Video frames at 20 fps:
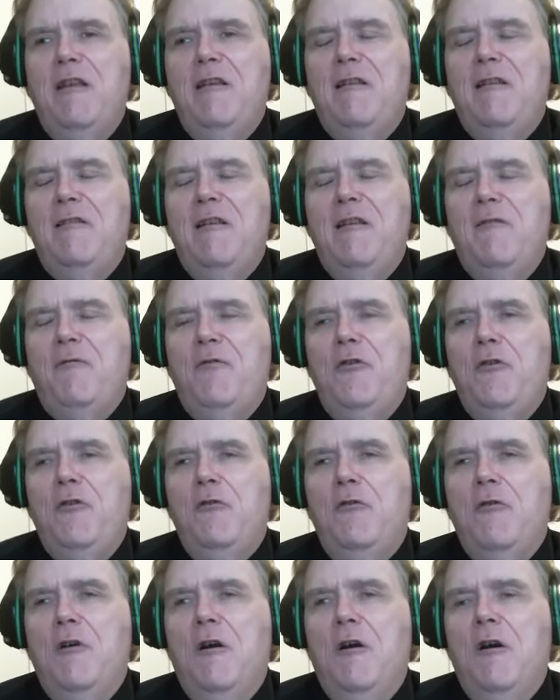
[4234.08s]
if
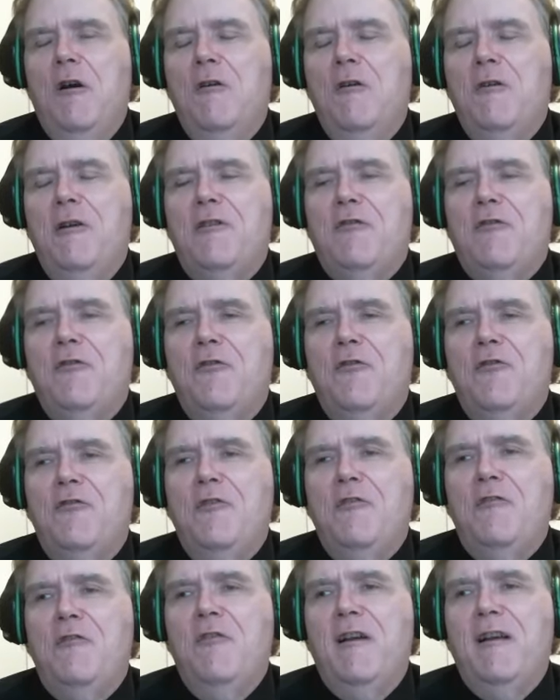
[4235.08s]
you are
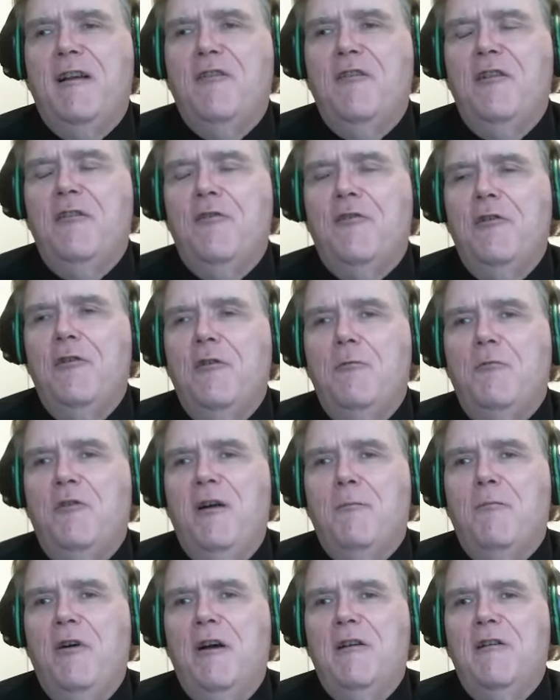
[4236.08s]
interested, like I say, just go
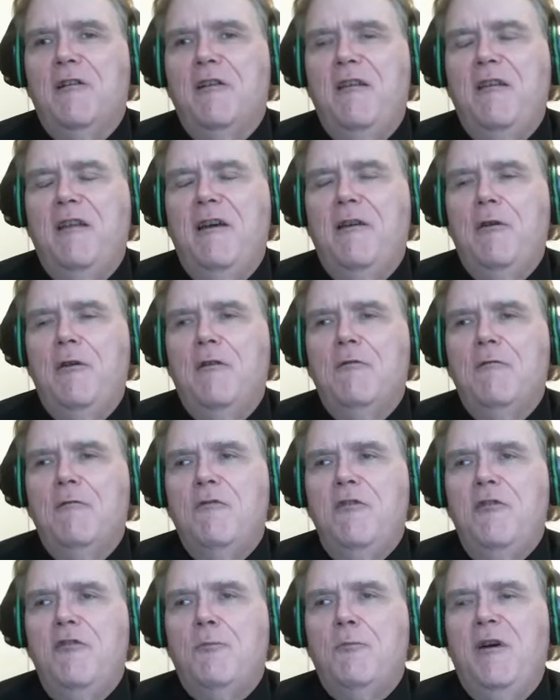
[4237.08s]
to
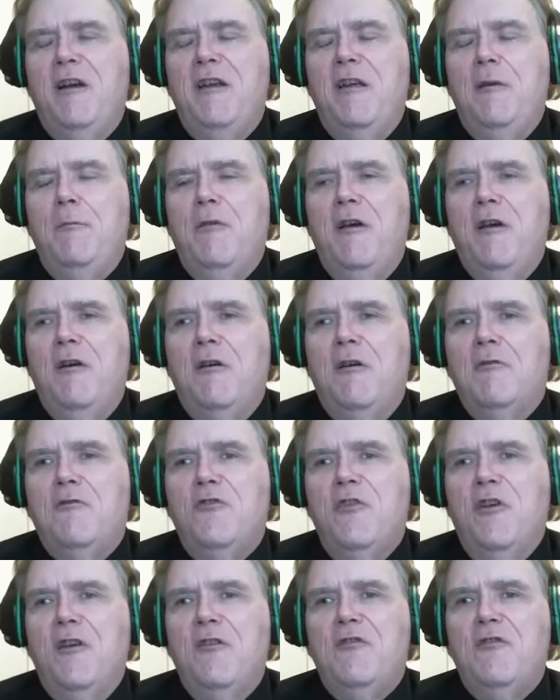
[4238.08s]
theblindblogger.net or use my
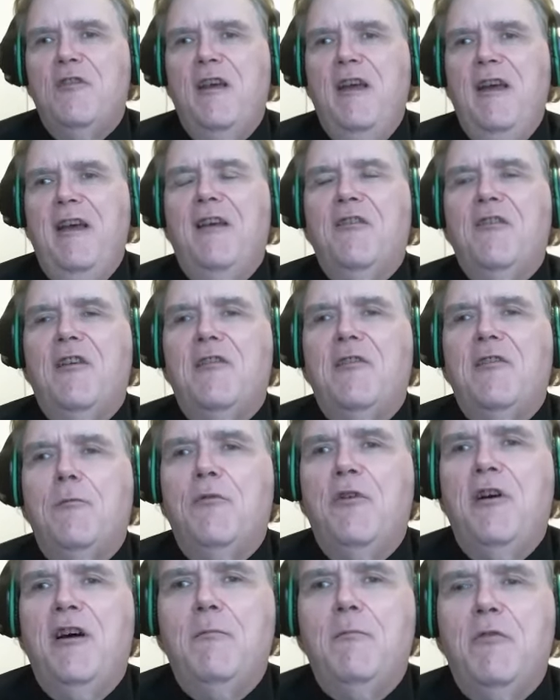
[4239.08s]
email, just
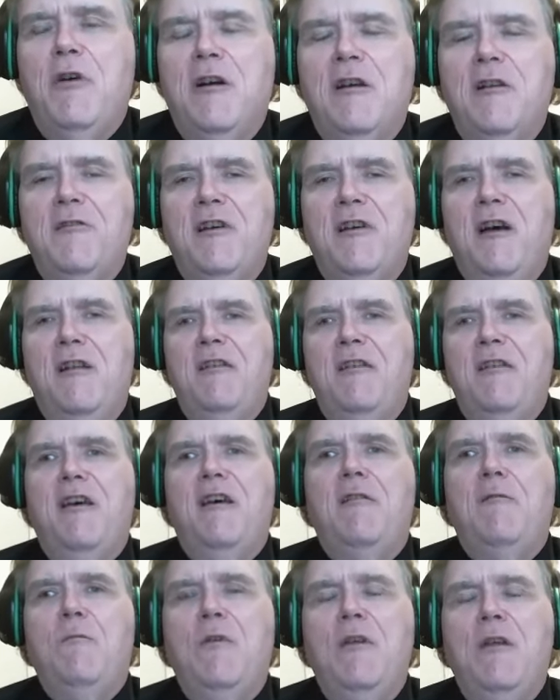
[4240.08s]

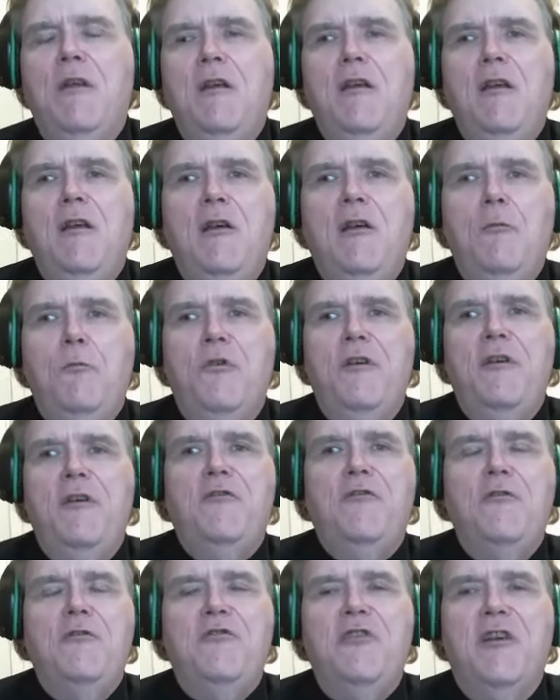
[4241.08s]
ask@theblindblogger.net.
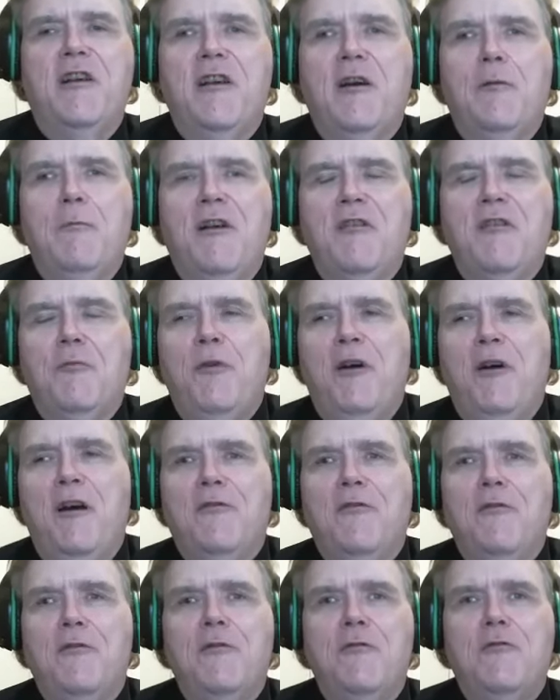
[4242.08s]
Please do check out my
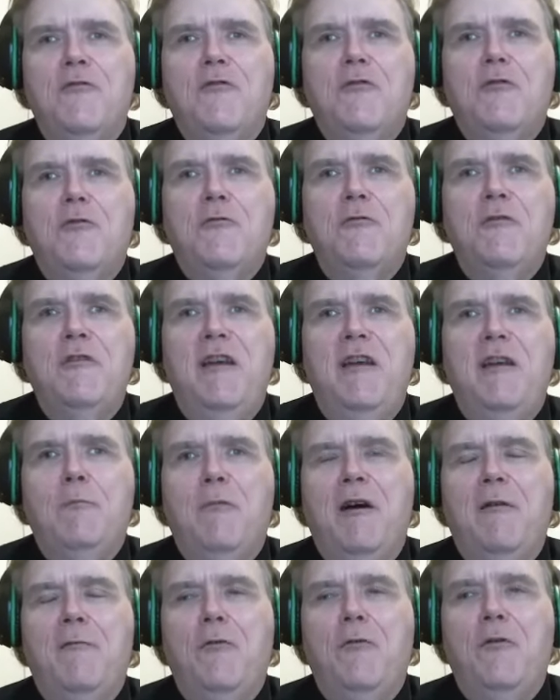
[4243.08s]
sponsors,
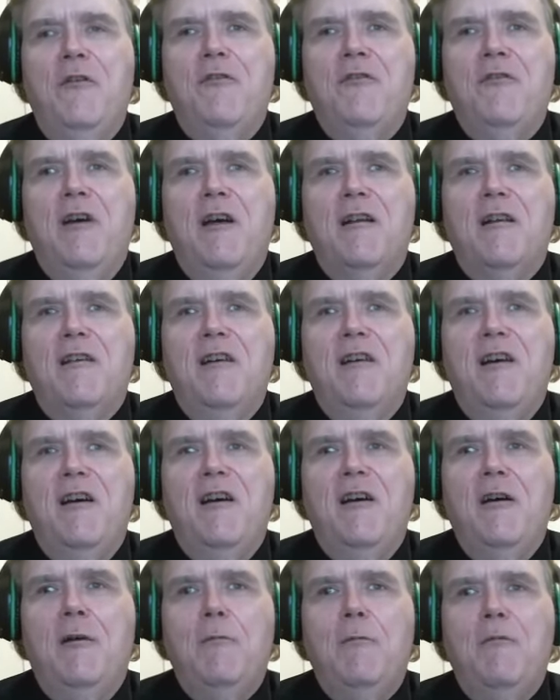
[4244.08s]

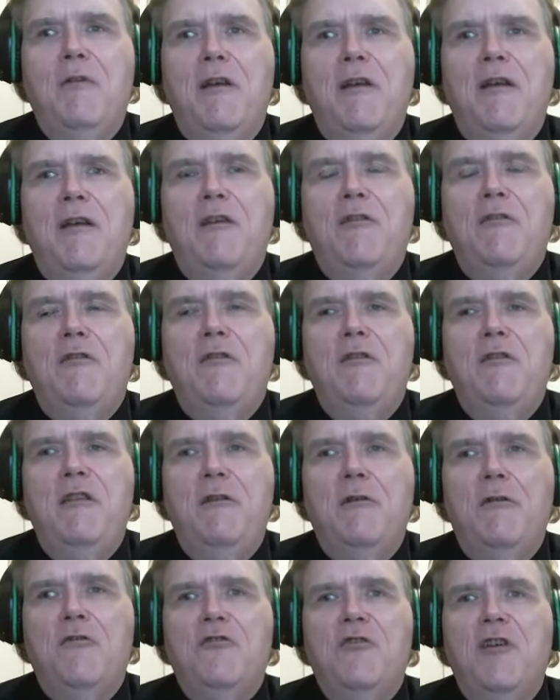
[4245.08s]
createmyvoice.com and
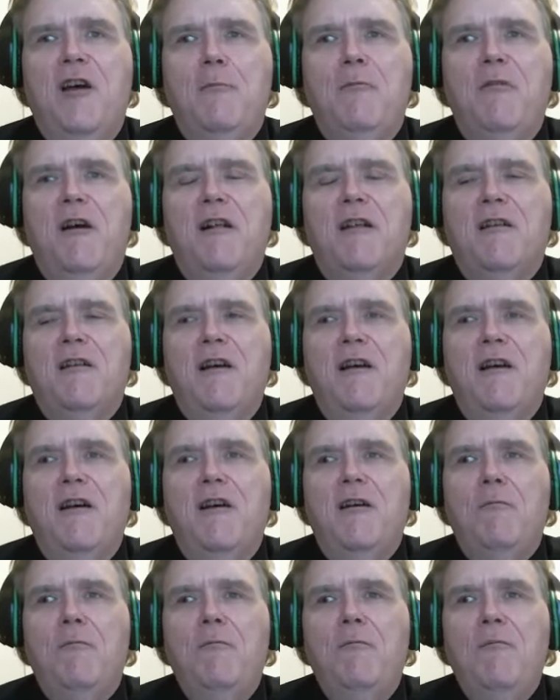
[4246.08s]

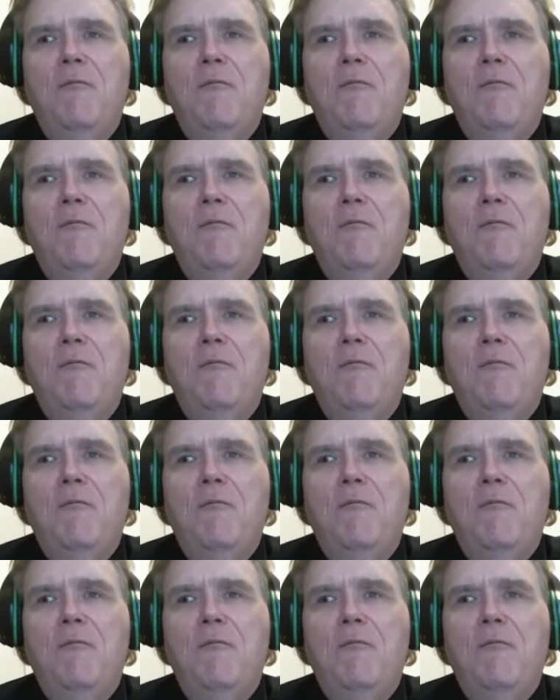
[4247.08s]
needleshop.com.